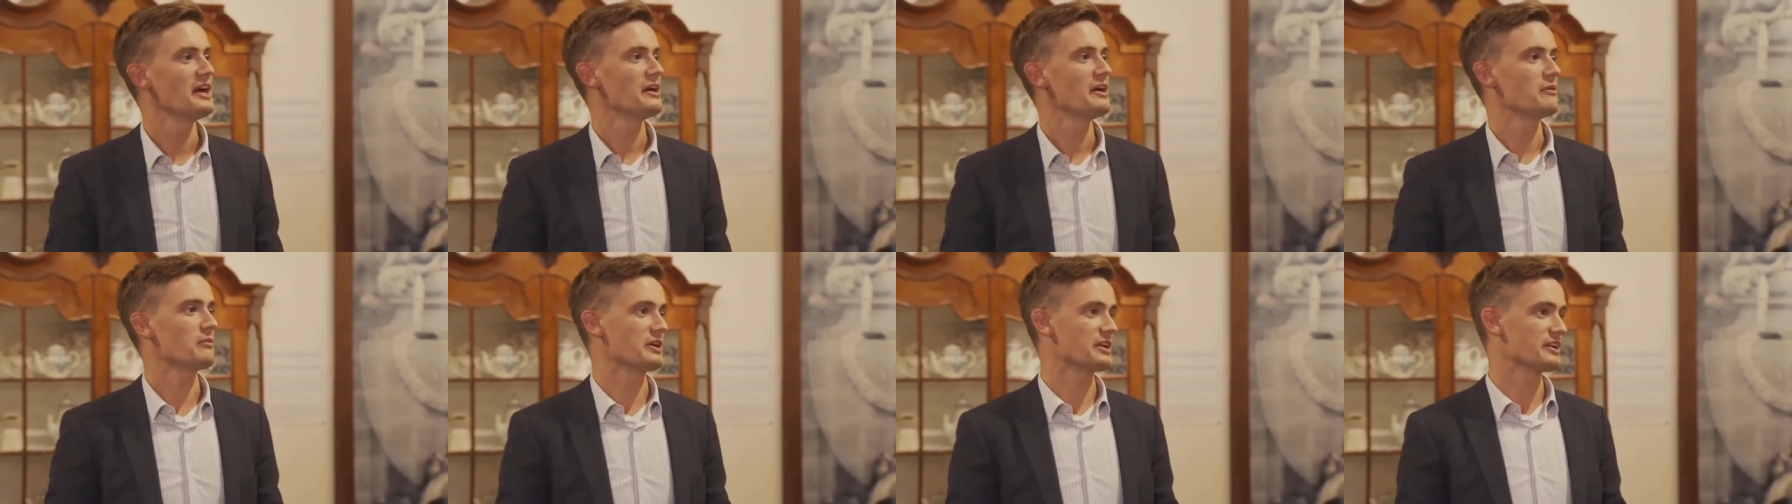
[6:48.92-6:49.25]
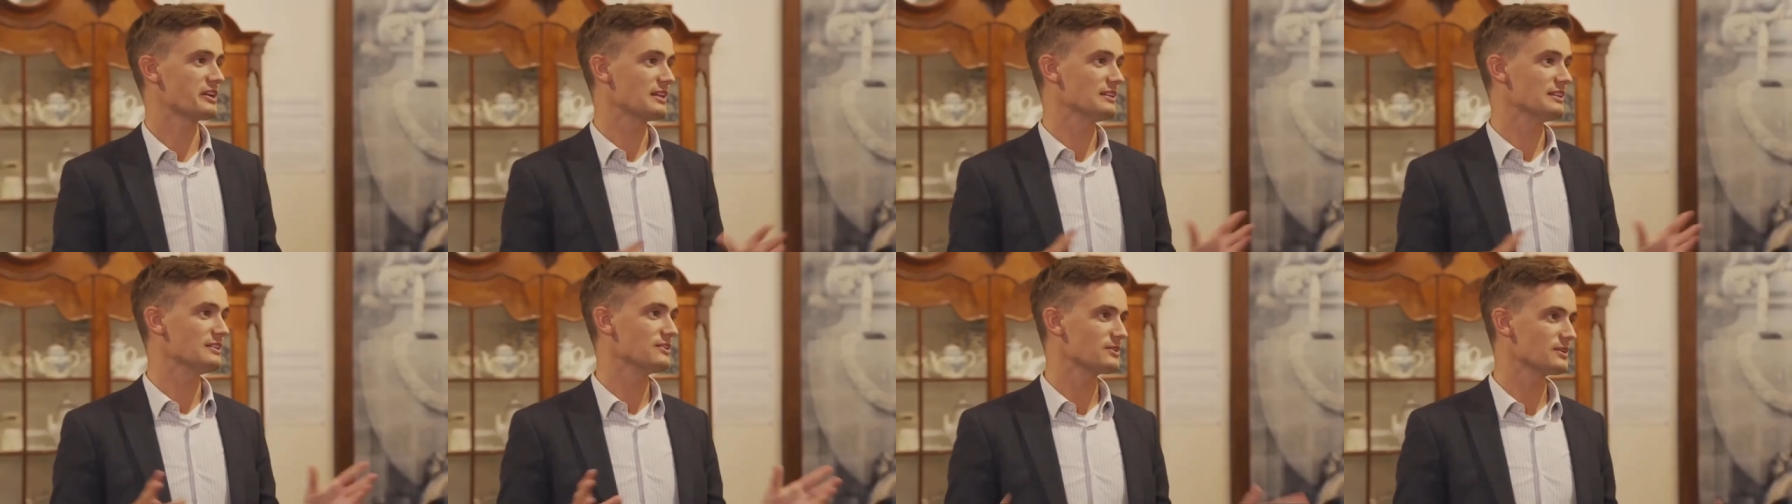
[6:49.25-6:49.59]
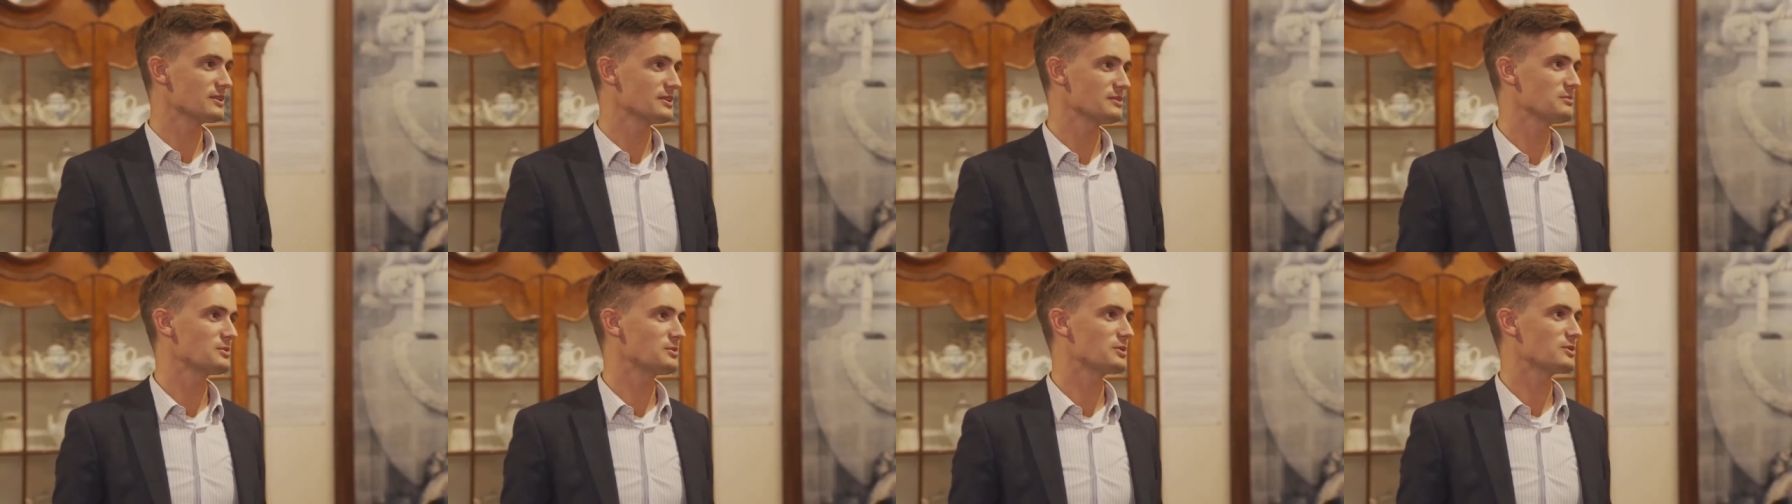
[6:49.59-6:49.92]
where you can
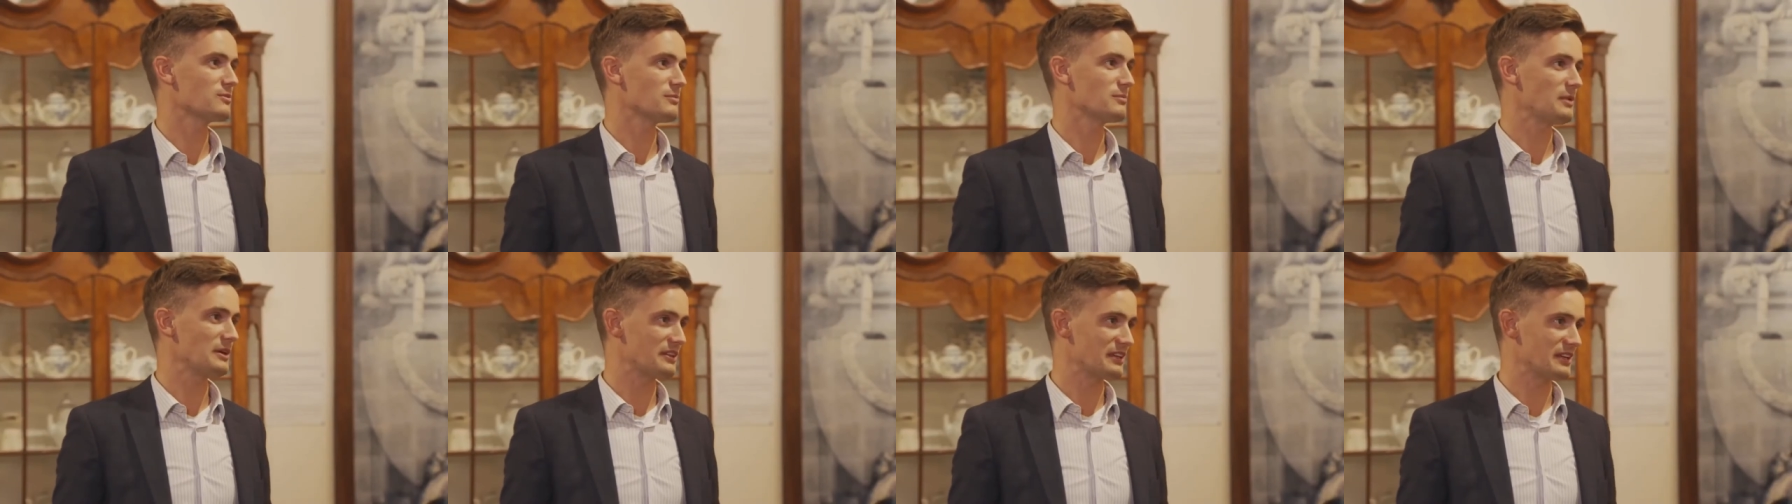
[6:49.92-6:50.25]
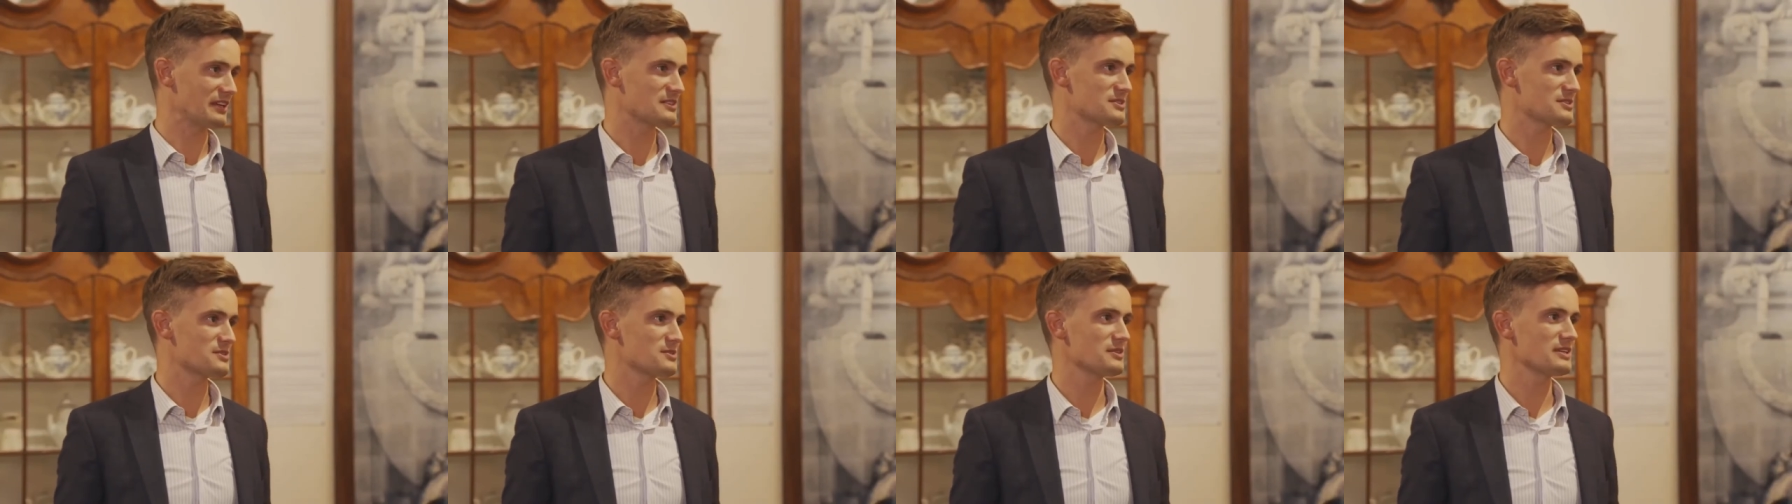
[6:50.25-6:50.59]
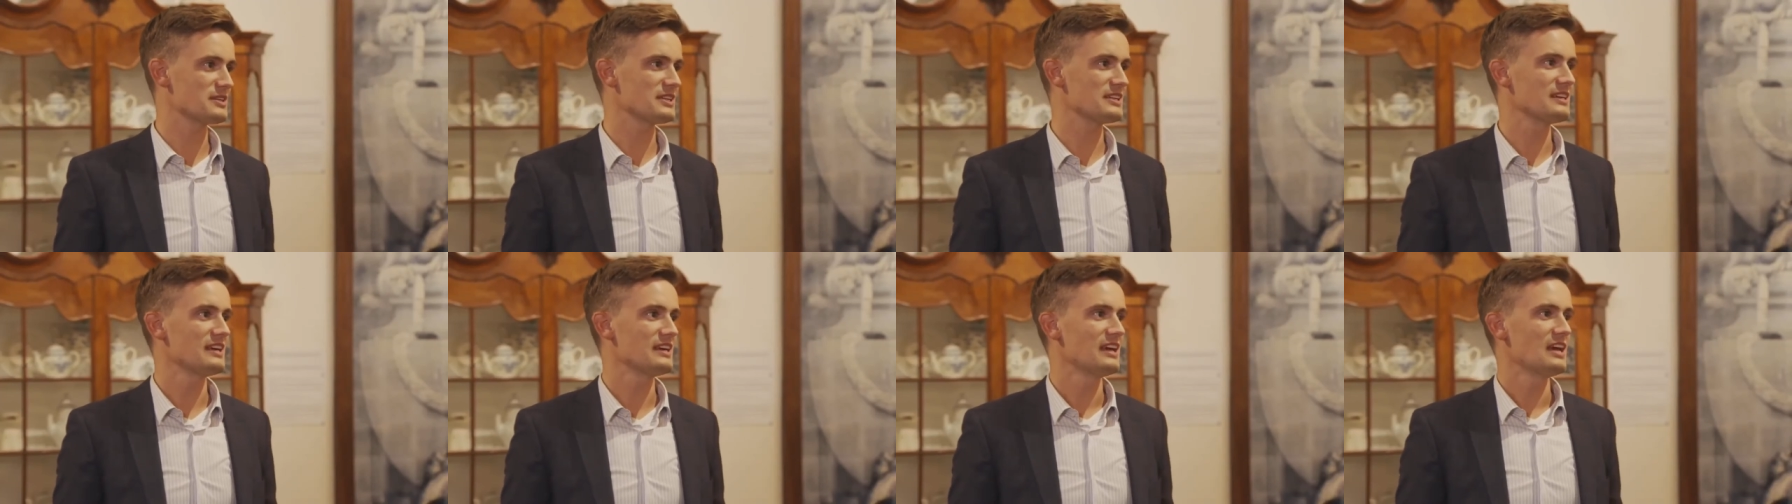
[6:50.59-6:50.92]
learn more about the
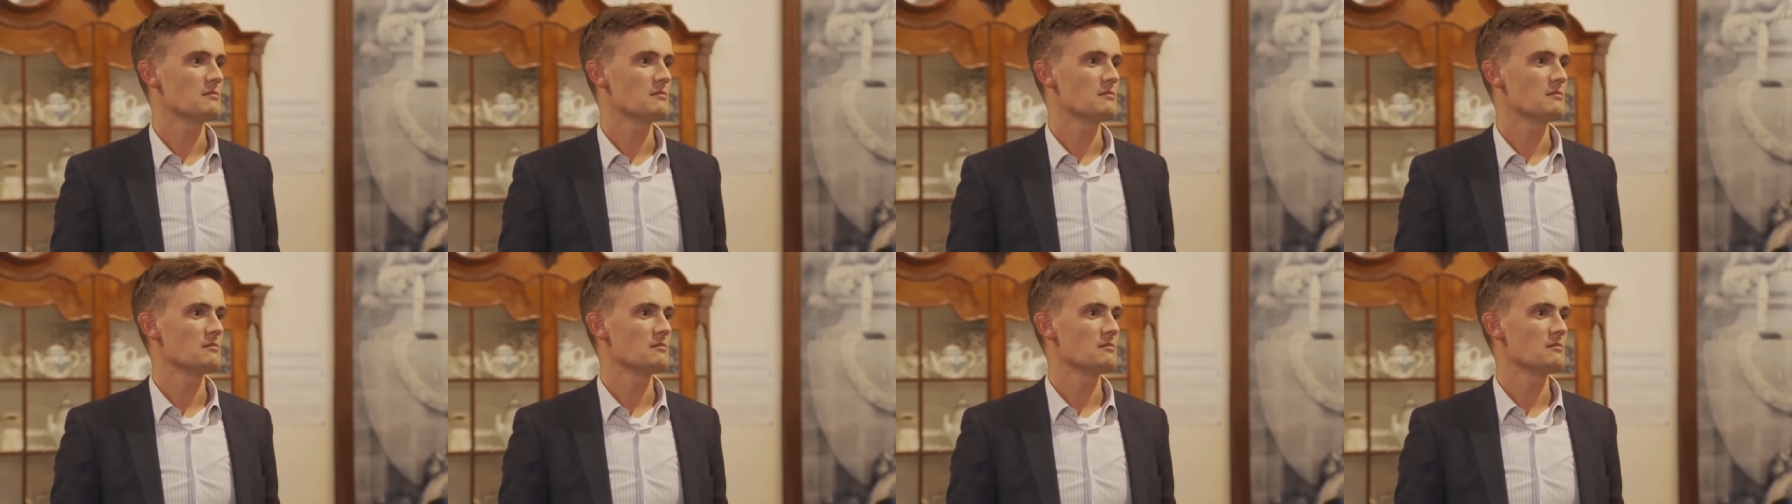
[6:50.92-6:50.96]
history,